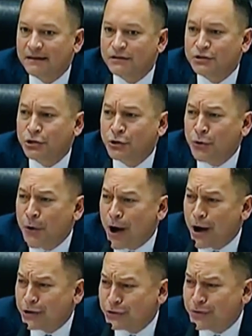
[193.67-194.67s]

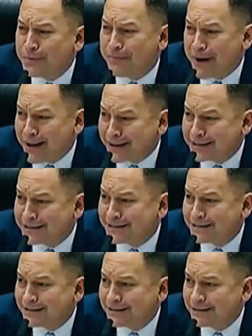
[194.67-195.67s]

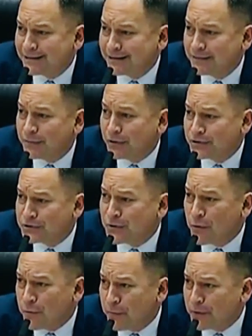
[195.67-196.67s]
$200 per
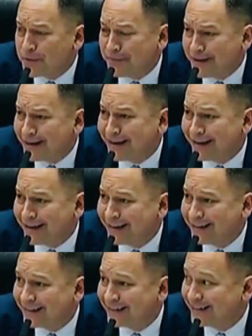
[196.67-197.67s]
school board meeting,
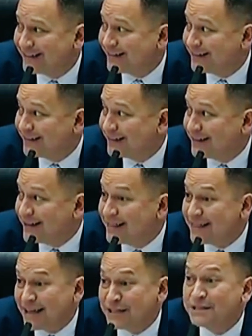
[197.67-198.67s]

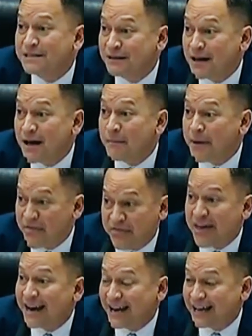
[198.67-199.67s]
that's
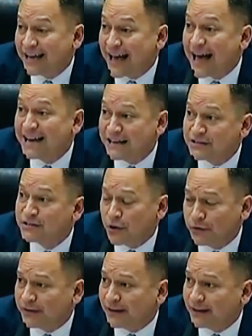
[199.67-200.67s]
pathetic and
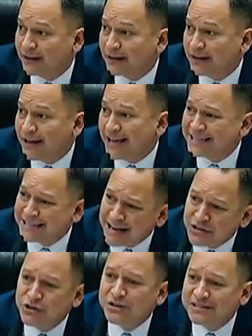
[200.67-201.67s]
insulting. It's
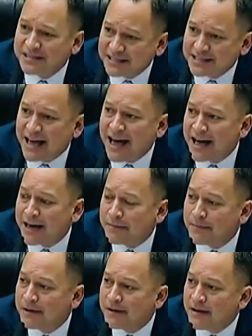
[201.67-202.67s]
not just the
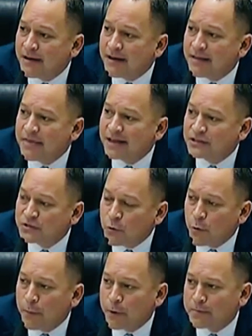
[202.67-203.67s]
time that school
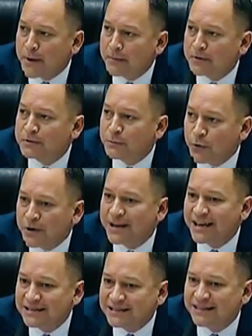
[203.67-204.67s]
board members put
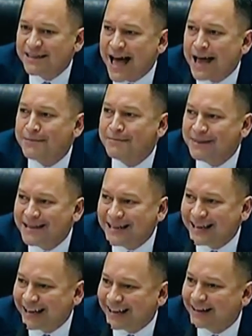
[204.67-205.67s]
into that
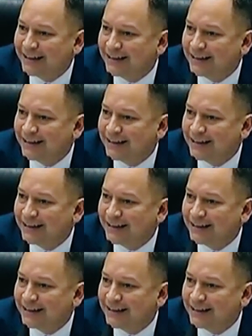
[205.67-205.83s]
meeting.